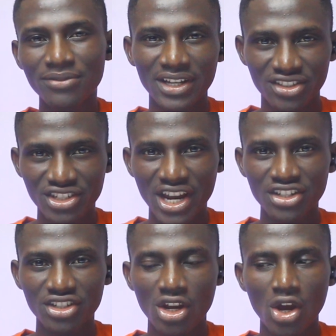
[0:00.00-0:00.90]
fast
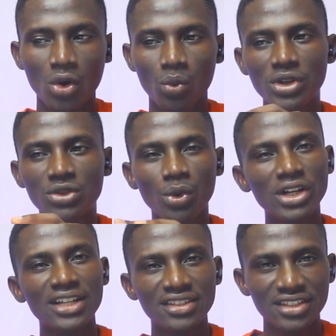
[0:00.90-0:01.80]
charge. With
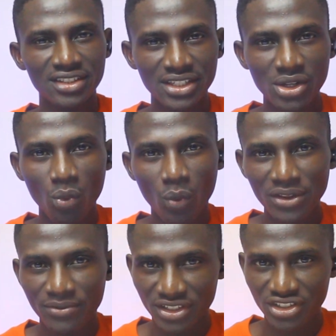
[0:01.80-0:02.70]

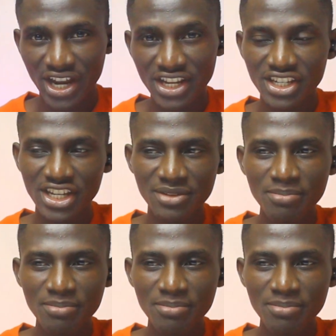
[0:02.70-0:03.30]
160-watt fast charge, it